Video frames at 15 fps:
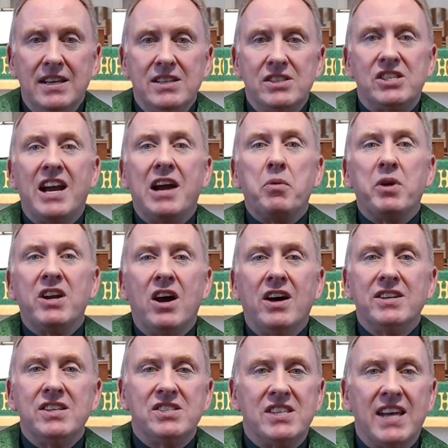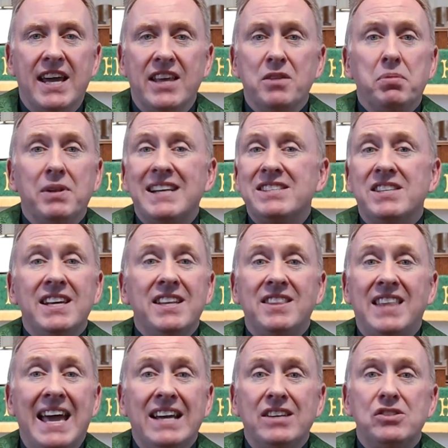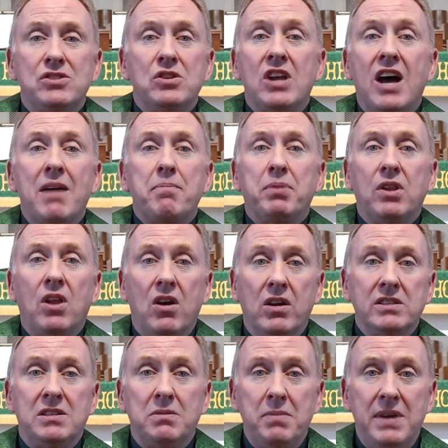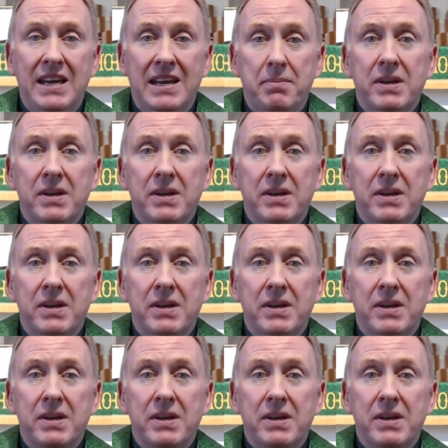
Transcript: Sarah went on to say, "The blessing and thanks do not belong to me,